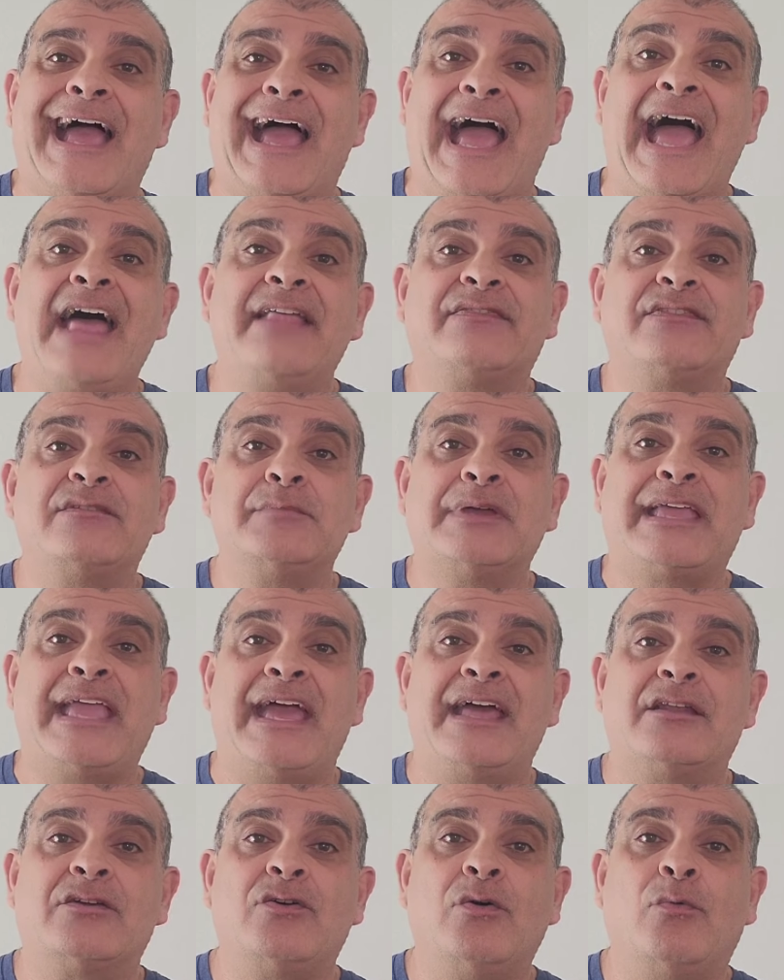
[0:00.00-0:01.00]
at the
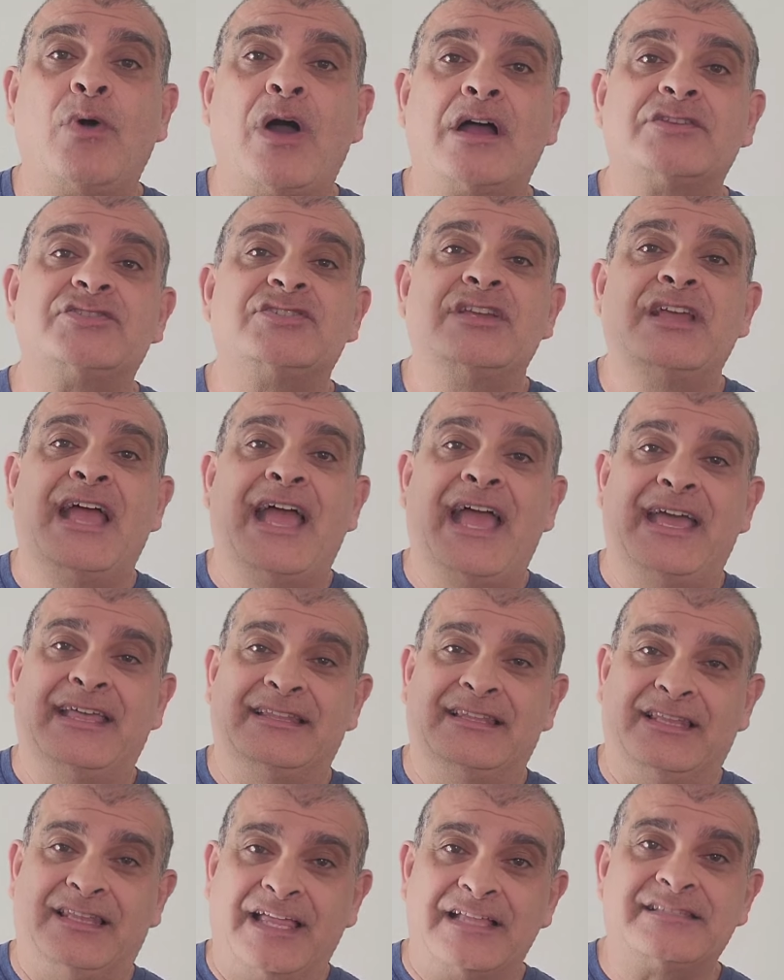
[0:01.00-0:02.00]
mechanical watch,
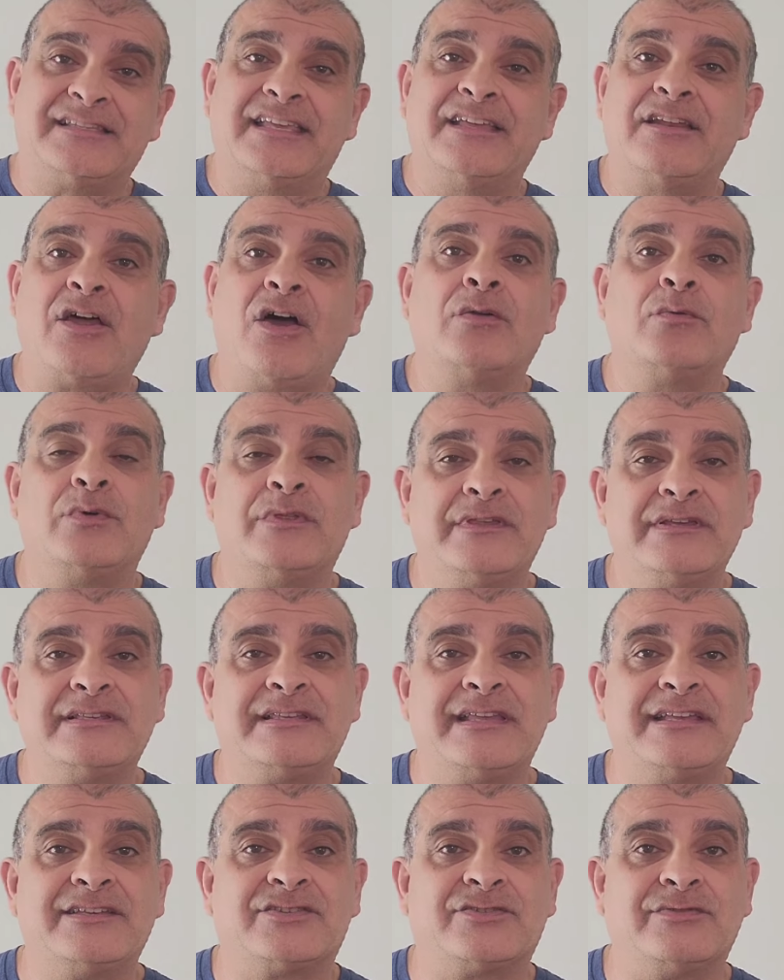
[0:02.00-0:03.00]
and let's get on with this
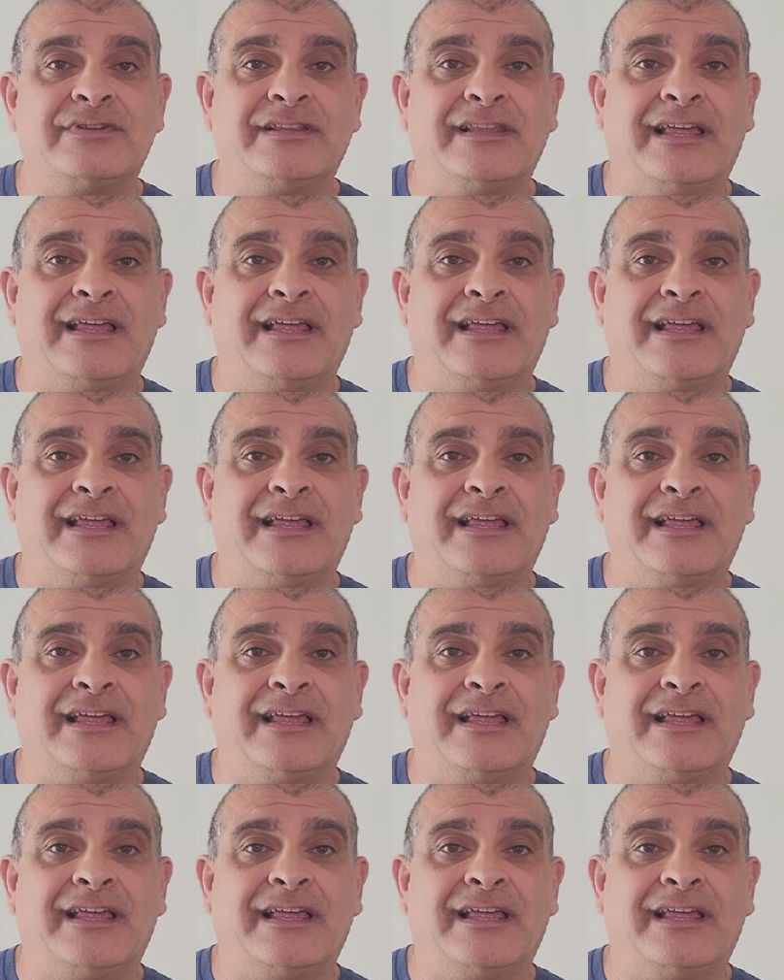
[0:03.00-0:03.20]
history